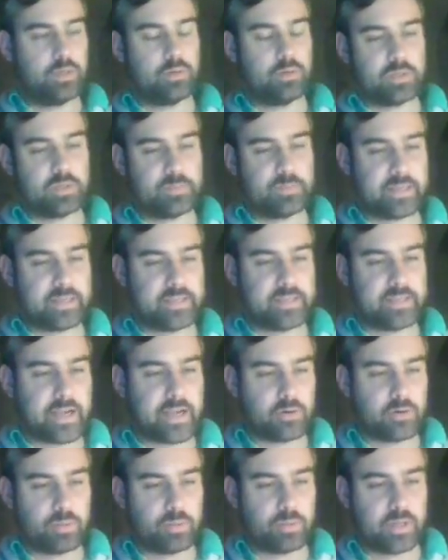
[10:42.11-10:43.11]
respect the
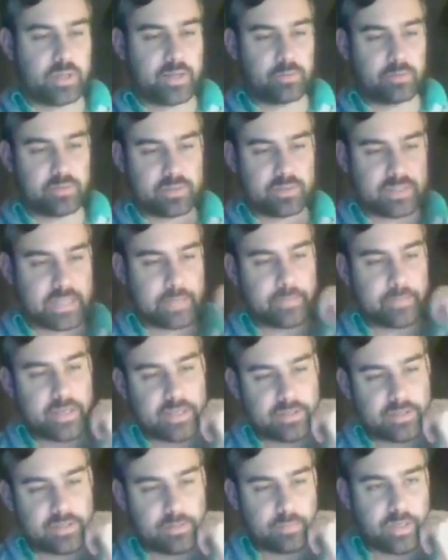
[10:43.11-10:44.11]
aggro plan where the
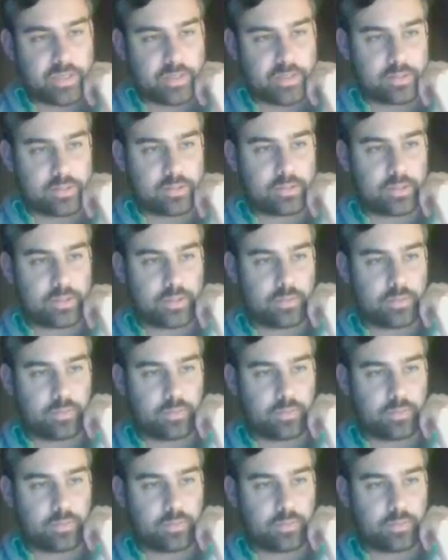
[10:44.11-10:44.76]
Snapcaster Mages,